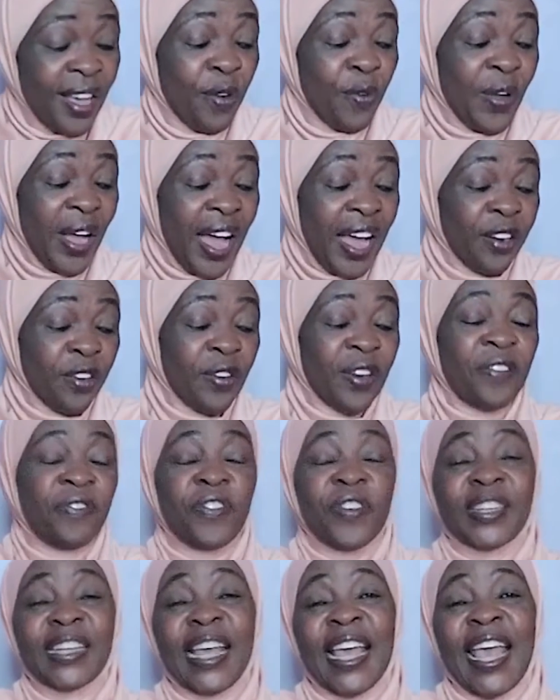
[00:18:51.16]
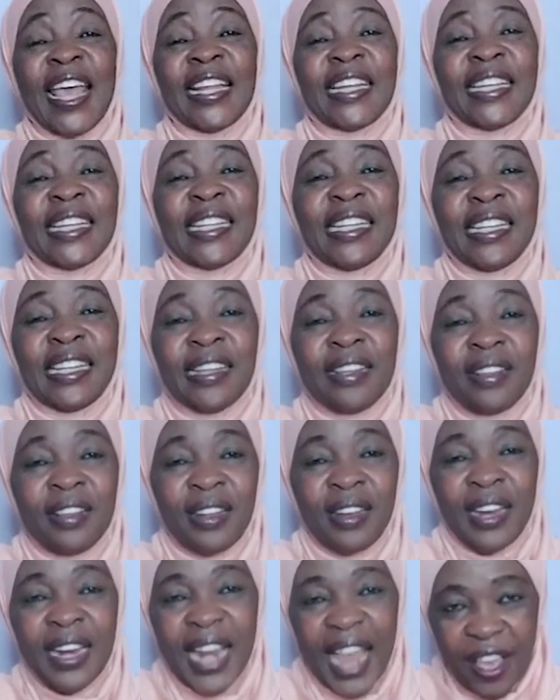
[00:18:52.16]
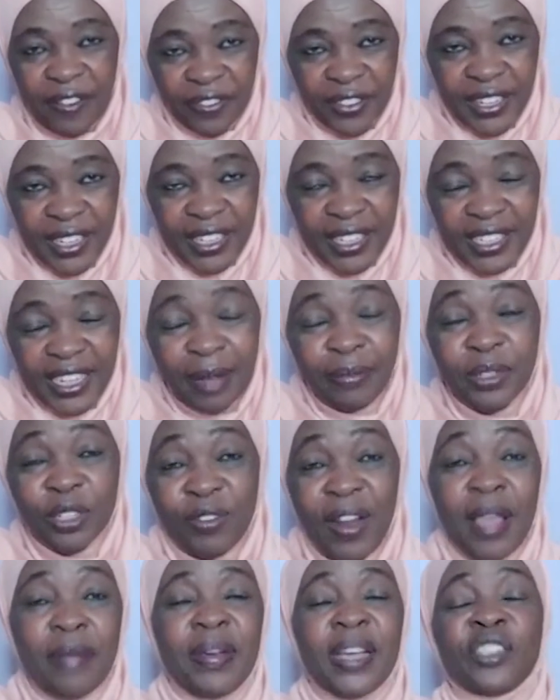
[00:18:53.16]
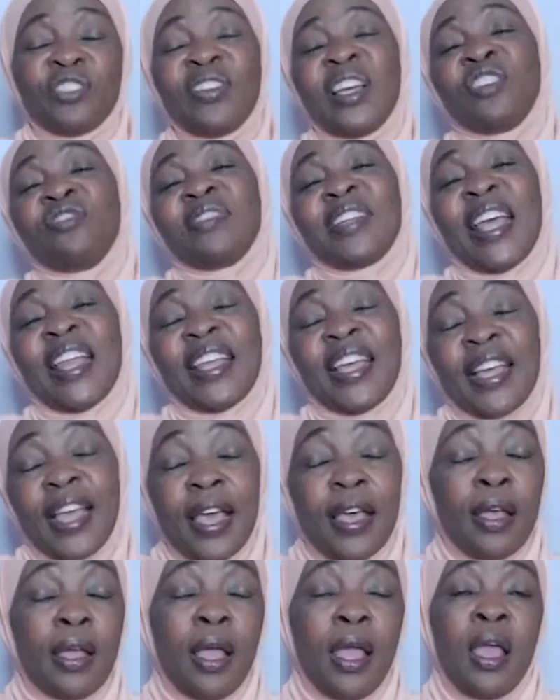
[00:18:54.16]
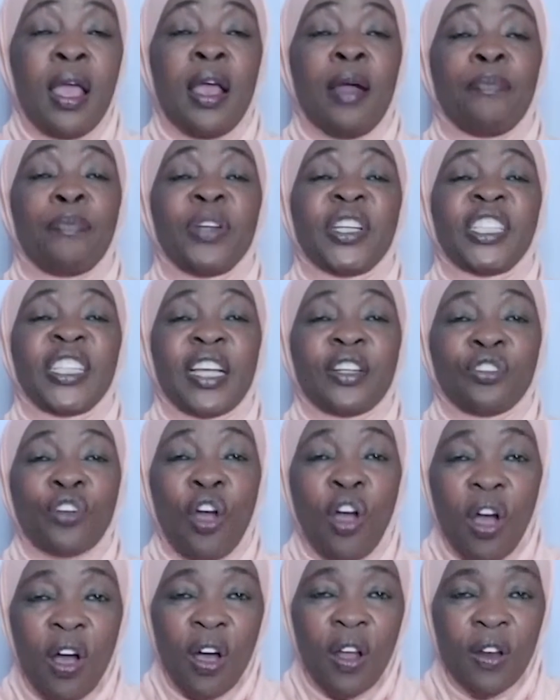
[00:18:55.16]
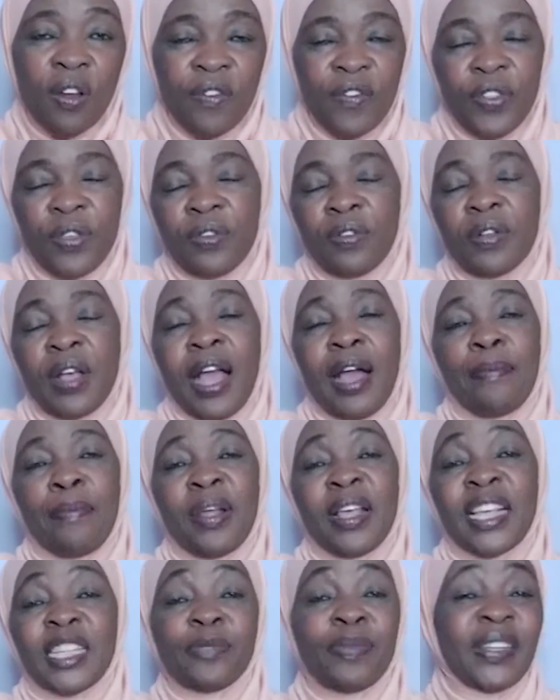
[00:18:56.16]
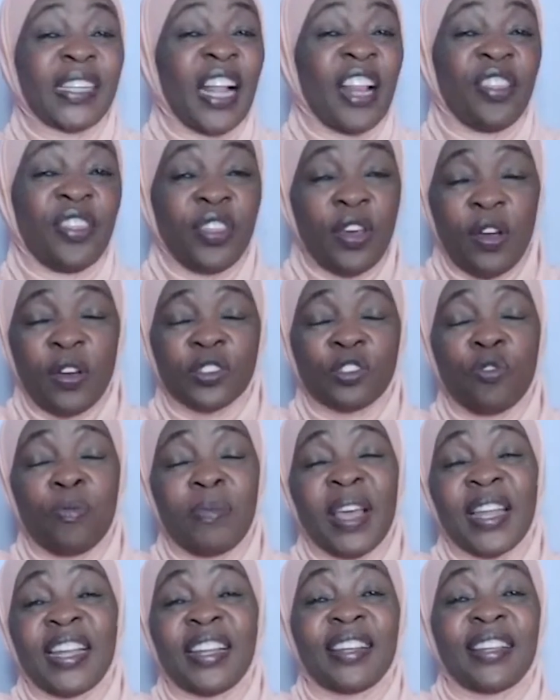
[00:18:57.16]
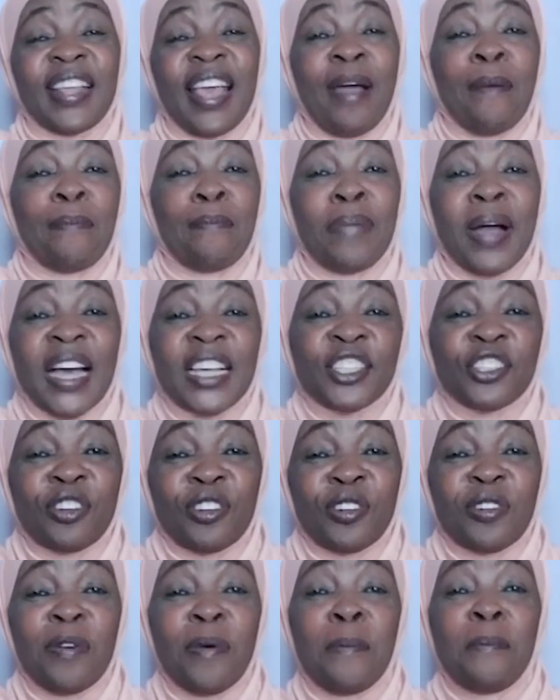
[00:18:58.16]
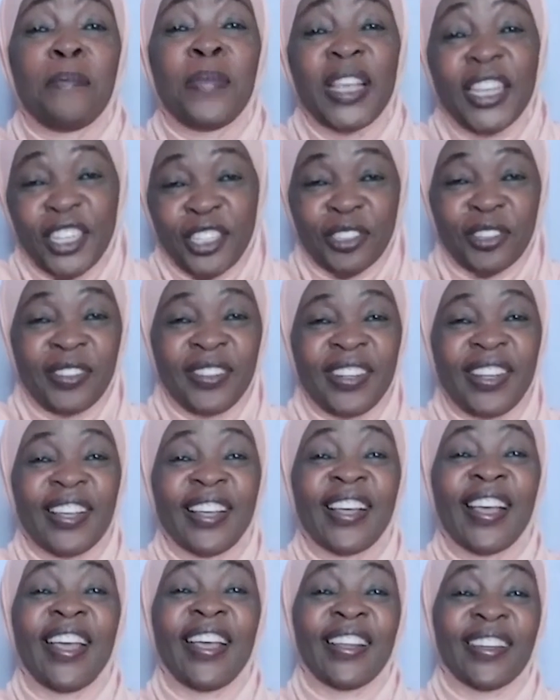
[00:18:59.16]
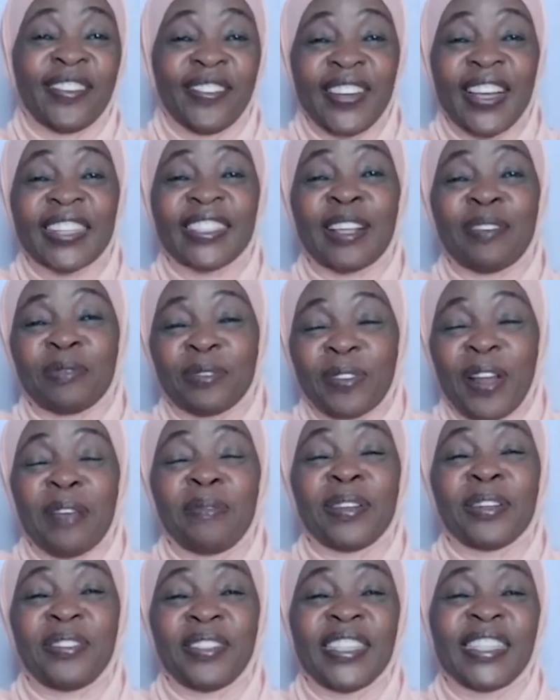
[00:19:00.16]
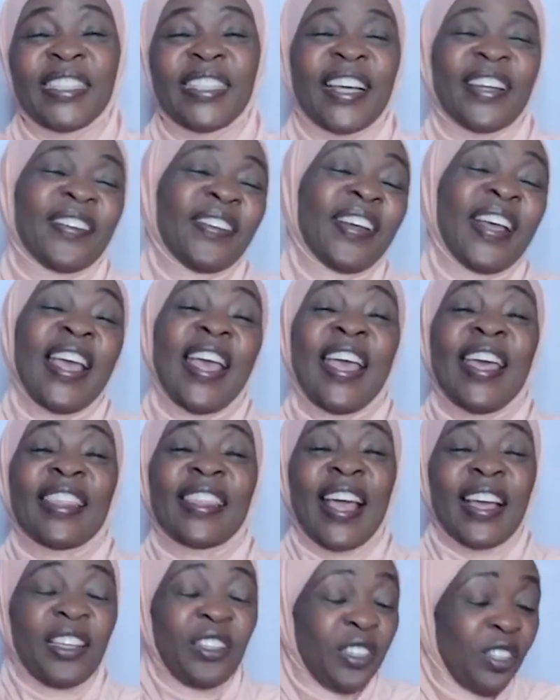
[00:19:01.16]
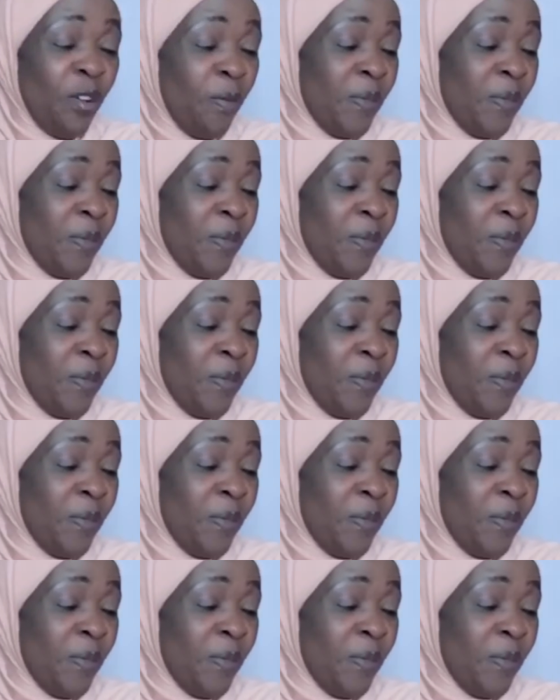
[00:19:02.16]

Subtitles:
We had only 48 left subscribers to get to 10K. Appreciate all of you, especially those who made it their personal mission to get subscribers to this channel. Thank you so